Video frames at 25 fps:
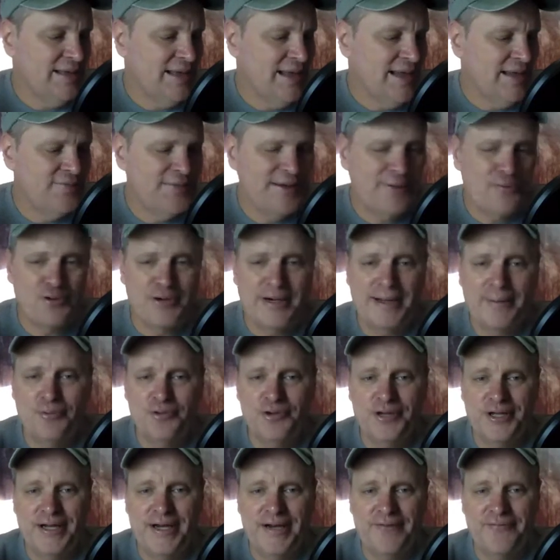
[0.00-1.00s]
And they weren't
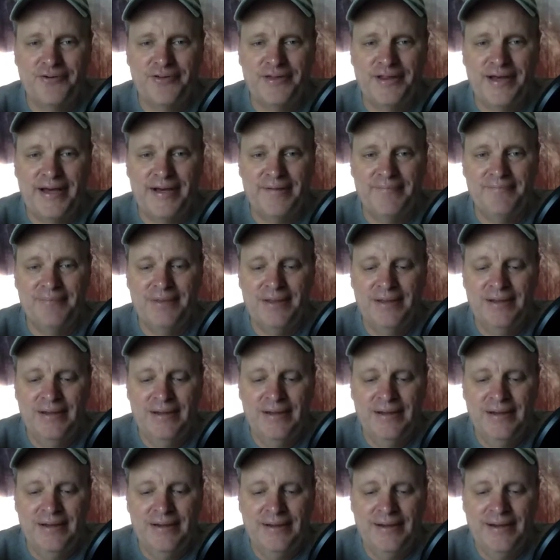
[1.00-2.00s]
able to cover that.
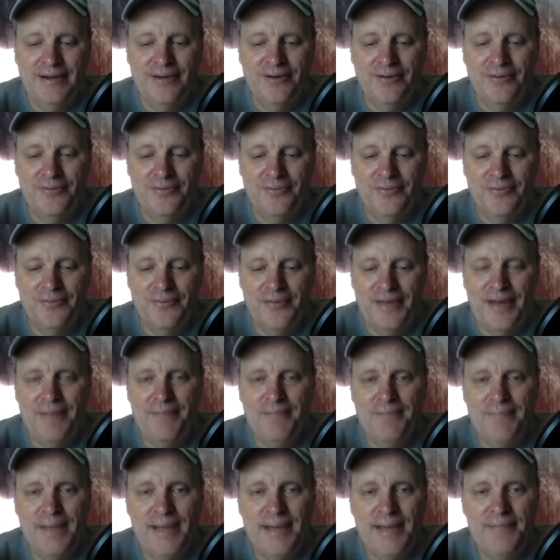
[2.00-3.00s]
Now,
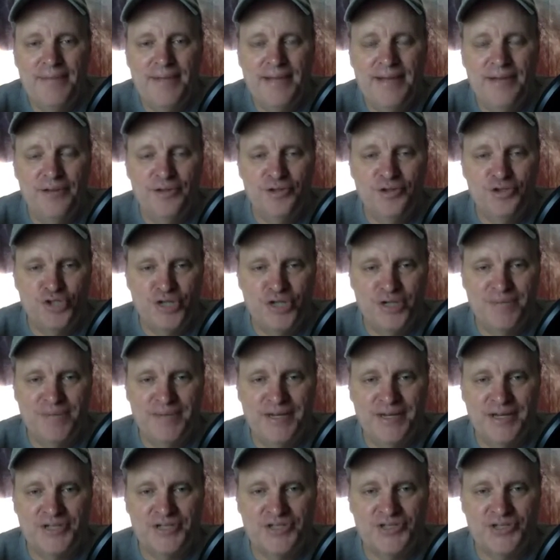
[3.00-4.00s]
that may be a
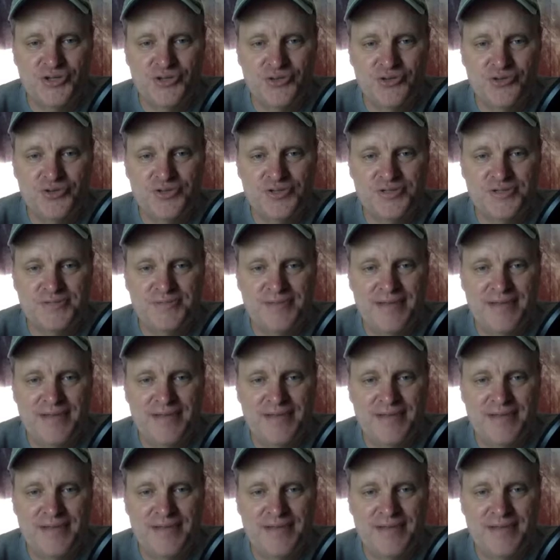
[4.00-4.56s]
legitimate excuse.